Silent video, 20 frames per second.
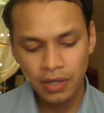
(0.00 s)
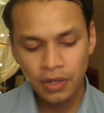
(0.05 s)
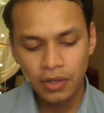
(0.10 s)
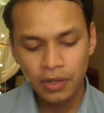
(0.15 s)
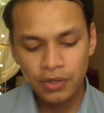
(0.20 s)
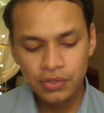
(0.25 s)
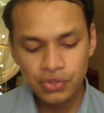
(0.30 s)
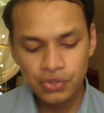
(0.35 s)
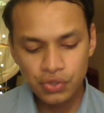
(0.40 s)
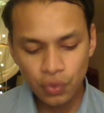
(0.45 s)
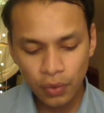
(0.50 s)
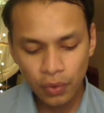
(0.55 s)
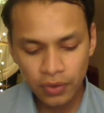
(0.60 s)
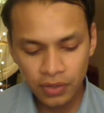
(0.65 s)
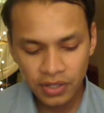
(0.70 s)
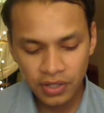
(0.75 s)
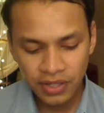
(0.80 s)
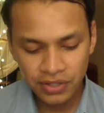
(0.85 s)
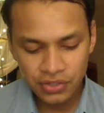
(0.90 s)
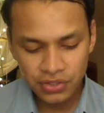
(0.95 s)
Soil
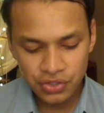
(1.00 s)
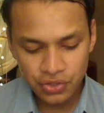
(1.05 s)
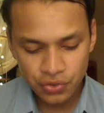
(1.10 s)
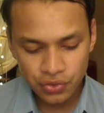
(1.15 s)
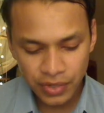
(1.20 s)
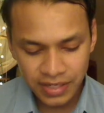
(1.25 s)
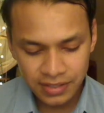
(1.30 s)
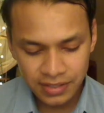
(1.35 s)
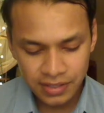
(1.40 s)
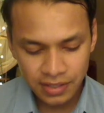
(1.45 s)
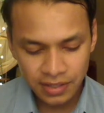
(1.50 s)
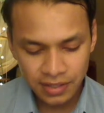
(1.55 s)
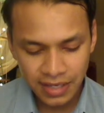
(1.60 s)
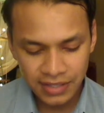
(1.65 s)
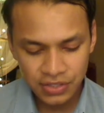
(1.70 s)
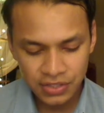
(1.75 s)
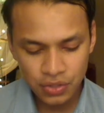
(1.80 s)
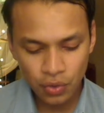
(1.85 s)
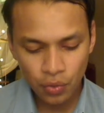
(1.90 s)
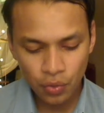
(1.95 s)
constricted as
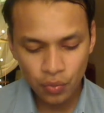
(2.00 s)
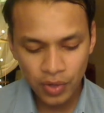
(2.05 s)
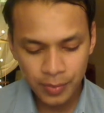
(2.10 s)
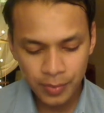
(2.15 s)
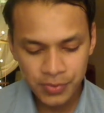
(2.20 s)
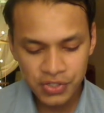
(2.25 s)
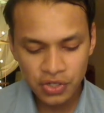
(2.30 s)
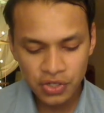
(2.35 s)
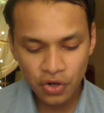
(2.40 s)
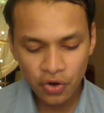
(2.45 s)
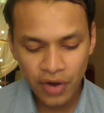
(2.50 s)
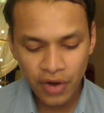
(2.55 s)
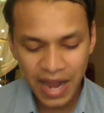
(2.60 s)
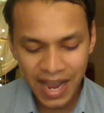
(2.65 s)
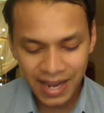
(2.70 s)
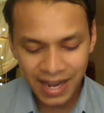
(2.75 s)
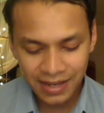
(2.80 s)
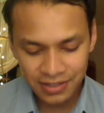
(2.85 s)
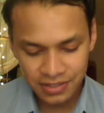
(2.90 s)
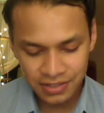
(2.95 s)
your ribs
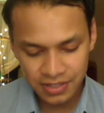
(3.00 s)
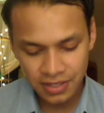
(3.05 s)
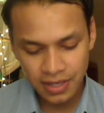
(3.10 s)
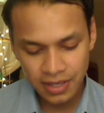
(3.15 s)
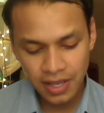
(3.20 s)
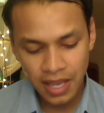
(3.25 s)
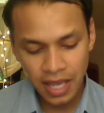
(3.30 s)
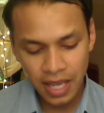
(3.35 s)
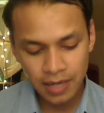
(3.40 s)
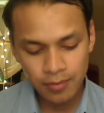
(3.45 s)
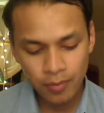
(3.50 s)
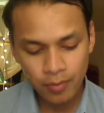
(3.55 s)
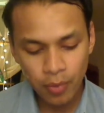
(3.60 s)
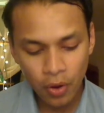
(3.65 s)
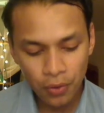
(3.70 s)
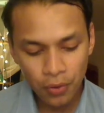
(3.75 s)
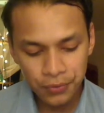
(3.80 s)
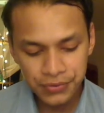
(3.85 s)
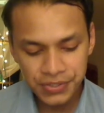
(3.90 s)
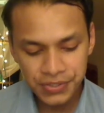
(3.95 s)
cracked and
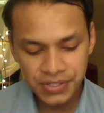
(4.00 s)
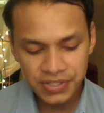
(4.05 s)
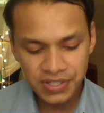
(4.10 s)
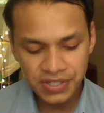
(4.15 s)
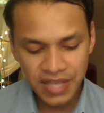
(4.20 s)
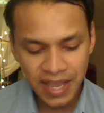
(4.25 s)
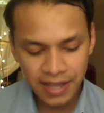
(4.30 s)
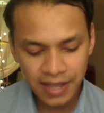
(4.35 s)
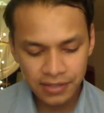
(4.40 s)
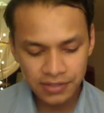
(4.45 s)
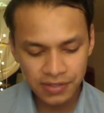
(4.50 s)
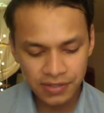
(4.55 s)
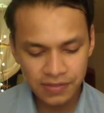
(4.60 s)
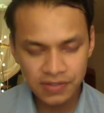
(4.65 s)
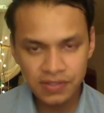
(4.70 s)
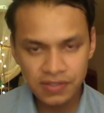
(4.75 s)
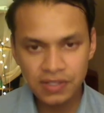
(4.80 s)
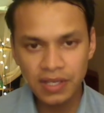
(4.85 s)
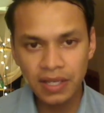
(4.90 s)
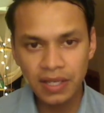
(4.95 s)
bones sank to
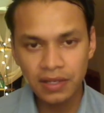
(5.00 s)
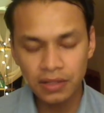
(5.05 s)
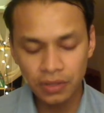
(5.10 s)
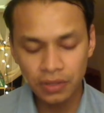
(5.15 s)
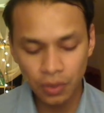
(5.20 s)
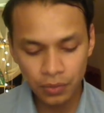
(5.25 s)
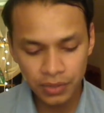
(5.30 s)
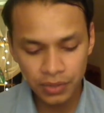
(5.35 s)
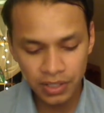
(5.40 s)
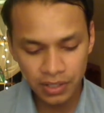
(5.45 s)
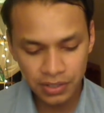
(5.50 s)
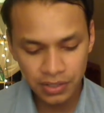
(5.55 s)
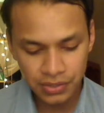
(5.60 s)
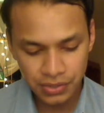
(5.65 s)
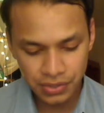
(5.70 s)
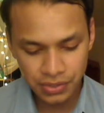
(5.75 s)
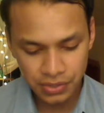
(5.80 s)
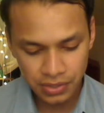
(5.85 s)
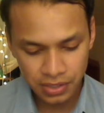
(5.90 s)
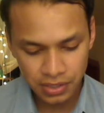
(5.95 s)
skin in
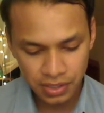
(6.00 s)
loneliness.